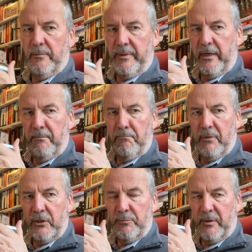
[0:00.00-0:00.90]
to be
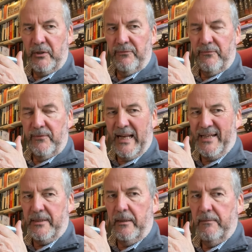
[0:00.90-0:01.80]
much, much
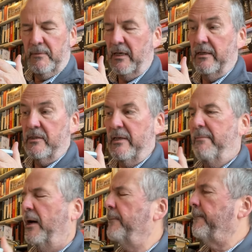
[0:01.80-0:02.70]
flatter,
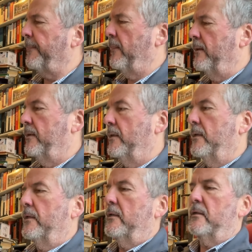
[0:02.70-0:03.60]
slimmer.
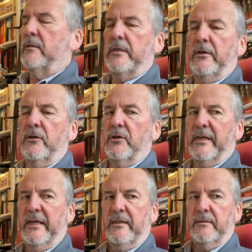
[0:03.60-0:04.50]
So you've got a
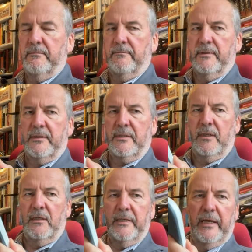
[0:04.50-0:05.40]
kick
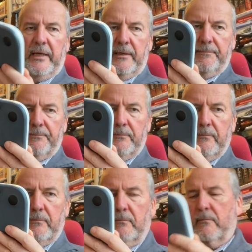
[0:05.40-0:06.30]
start here,
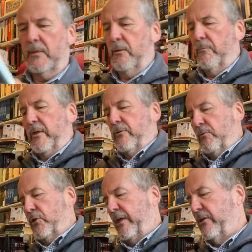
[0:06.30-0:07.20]
which will
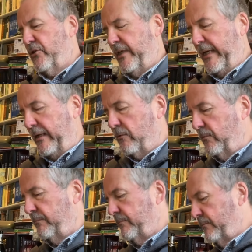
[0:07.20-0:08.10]
change the angle.
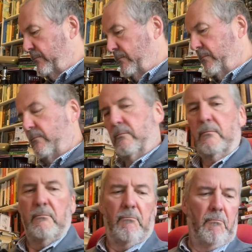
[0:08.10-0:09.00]

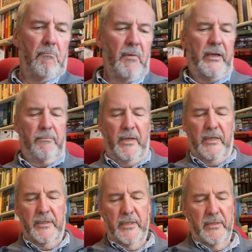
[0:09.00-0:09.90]
Might make
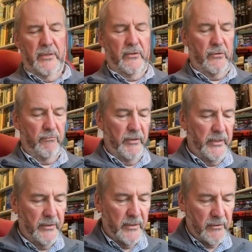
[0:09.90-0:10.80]
it easier to
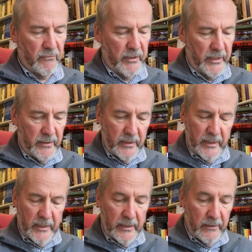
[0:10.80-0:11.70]
read the screen
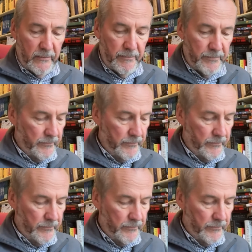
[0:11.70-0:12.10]
in